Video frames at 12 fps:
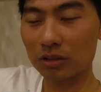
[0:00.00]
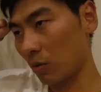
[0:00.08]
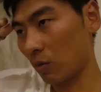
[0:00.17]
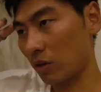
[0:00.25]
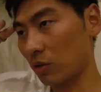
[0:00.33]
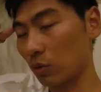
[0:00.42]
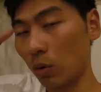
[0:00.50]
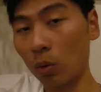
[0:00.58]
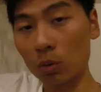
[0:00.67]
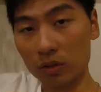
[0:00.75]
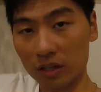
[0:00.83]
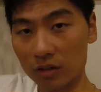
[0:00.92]
went to
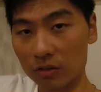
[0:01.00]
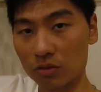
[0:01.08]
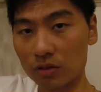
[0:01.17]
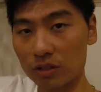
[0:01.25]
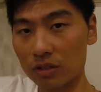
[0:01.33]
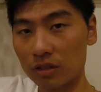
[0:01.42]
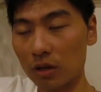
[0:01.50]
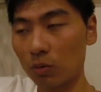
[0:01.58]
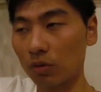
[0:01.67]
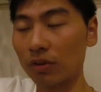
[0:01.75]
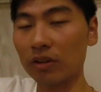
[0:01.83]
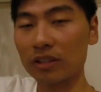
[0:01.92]
all the countries
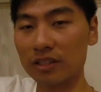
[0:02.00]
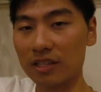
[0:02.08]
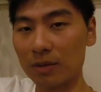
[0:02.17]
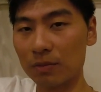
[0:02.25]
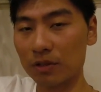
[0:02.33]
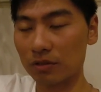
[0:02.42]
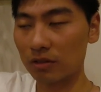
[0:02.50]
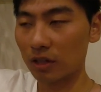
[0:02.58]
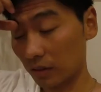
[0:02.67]
without exception.